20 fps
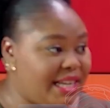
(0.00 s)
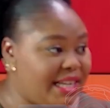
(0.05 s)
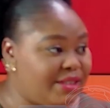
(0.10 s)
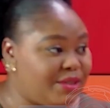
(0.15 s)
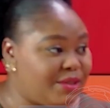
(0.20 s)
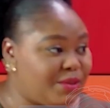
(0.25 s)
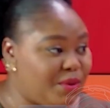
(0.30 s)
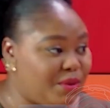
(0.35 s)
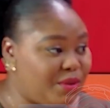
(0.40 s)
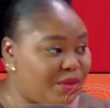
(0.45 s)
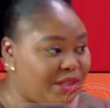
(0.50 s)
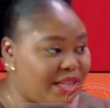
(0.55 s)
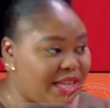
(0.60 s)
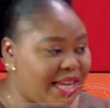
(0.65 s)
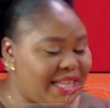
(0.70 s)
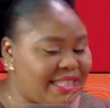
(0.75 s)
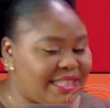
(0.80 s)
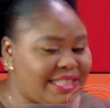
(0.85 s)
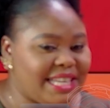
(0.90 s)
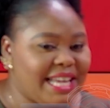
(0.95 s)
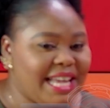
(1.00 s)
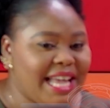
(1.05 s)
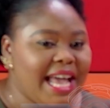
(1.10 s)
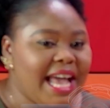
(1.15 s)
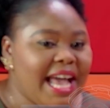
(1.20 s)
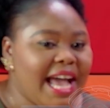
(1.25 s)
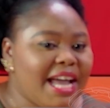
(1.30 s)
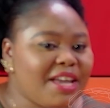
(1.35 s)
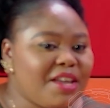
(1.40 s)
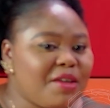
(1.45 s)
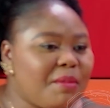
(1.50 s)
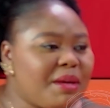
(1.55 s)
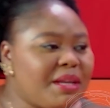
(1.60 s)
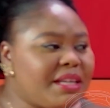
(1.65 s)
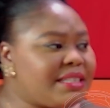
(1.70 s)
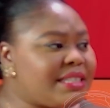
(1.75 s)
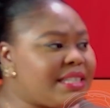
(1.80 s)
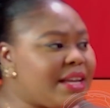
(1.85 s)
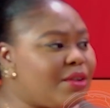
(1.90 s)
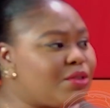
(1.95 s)
to other guests, and you made it
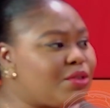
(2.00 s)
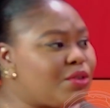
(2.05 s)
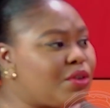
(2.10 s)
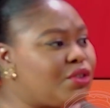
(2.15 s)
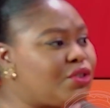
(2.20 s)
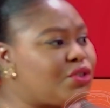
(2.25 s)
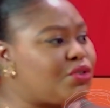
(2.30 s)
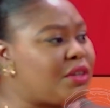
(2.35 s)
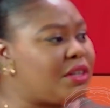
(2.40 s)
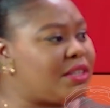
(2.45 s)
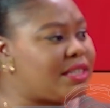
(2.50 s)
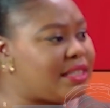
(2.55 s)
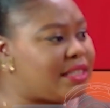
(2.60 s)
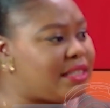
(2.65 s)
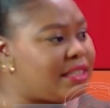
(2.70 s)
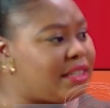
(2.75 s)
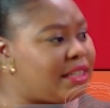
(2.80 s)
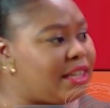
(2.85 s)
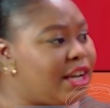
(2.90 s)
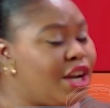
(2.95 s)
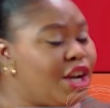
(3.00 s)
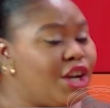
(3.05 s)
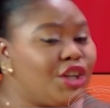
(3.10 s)
sound so interesting.